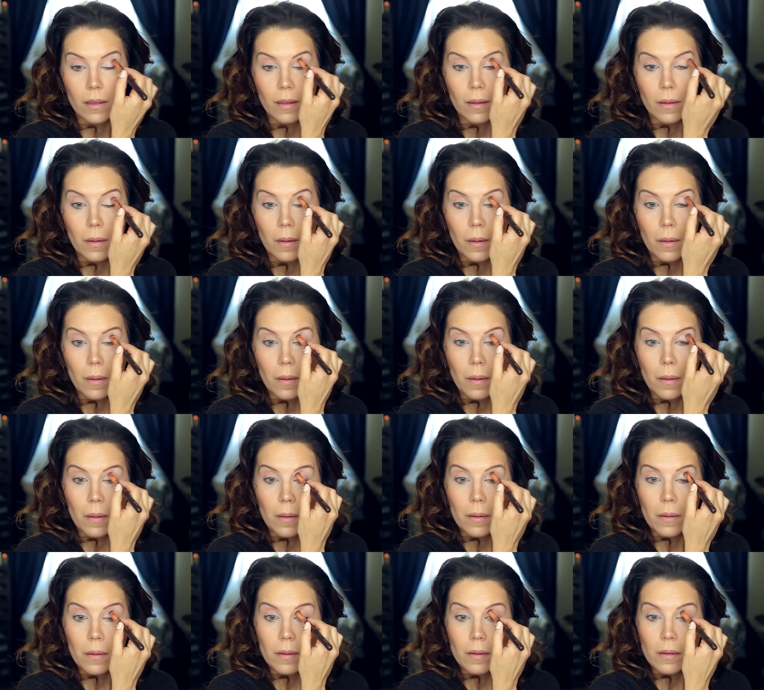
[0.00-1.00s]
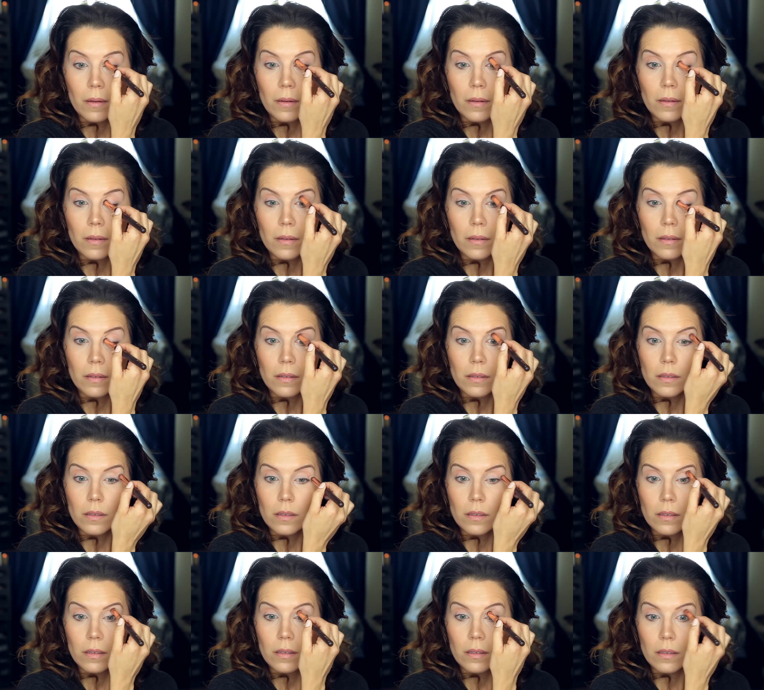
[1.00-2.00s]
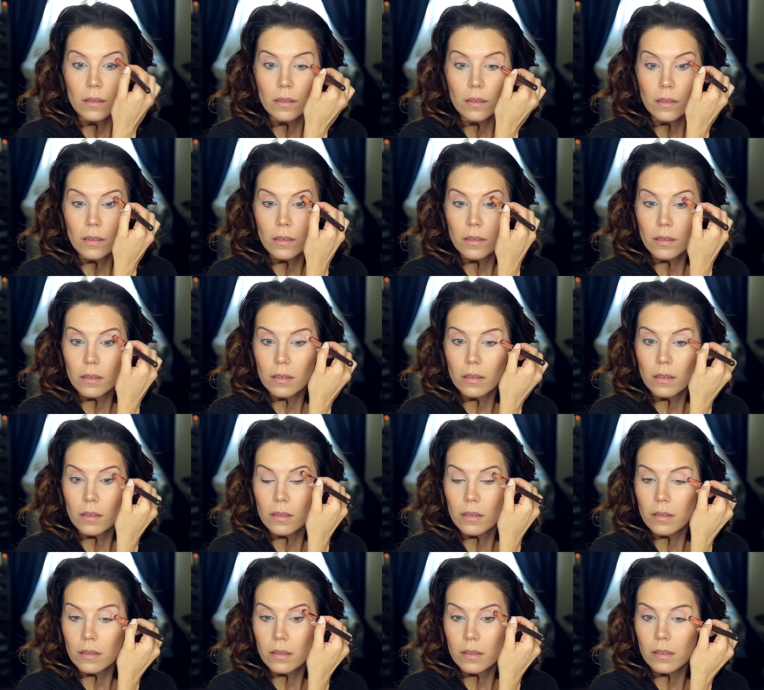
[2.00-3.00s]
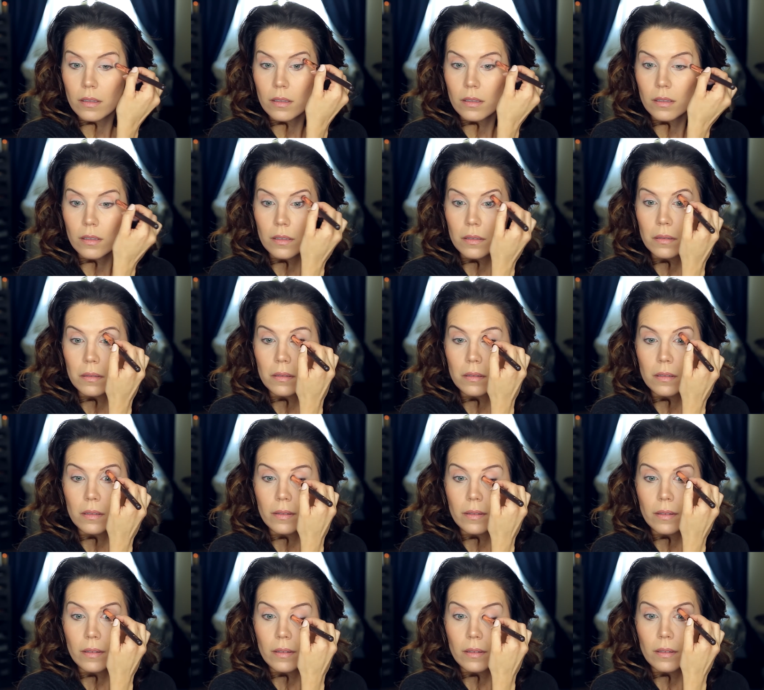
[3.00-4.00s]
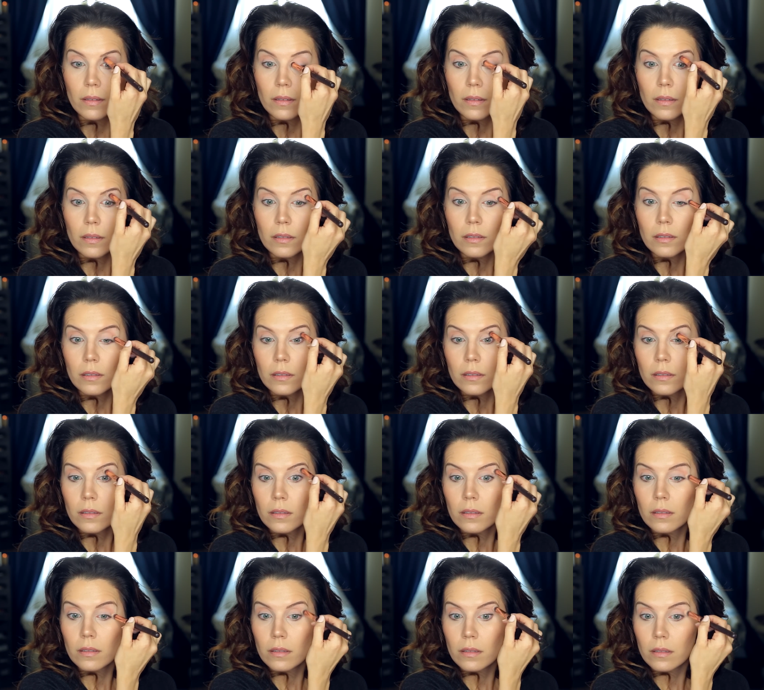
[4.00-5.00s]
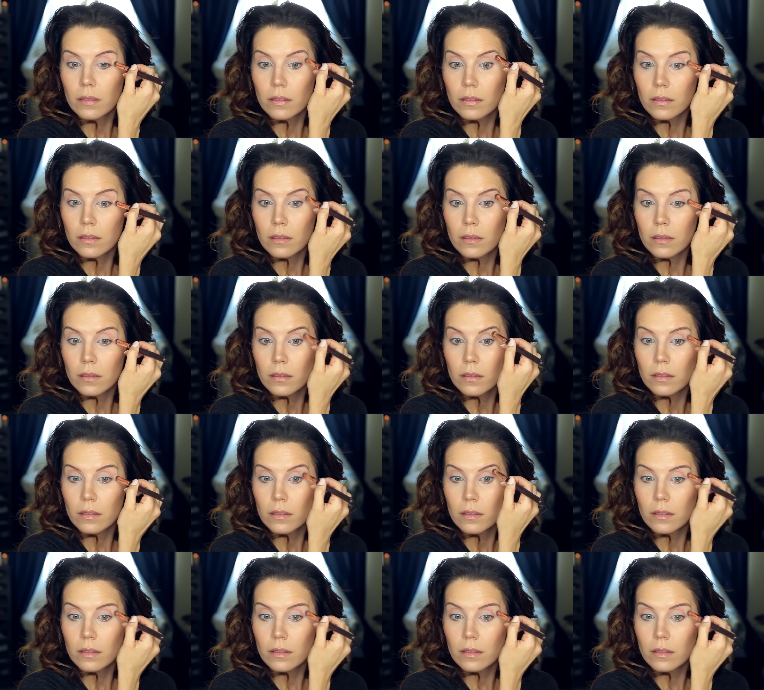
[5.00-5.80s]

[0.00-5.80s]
Nobody speaks.